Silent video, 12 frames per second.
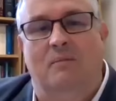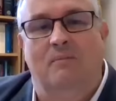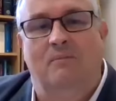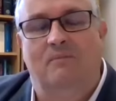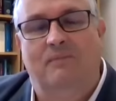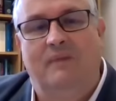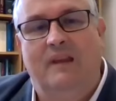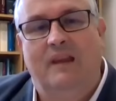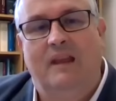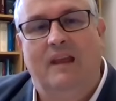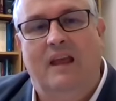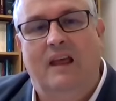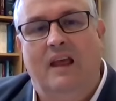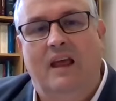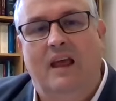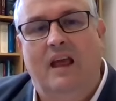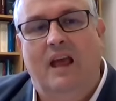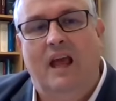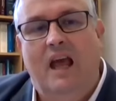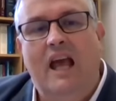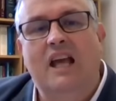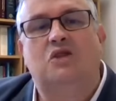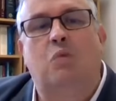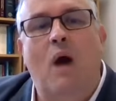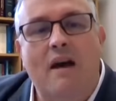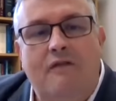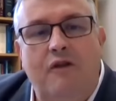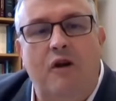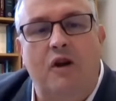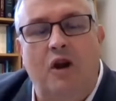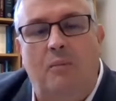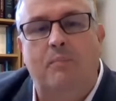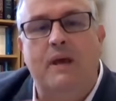them is whether or not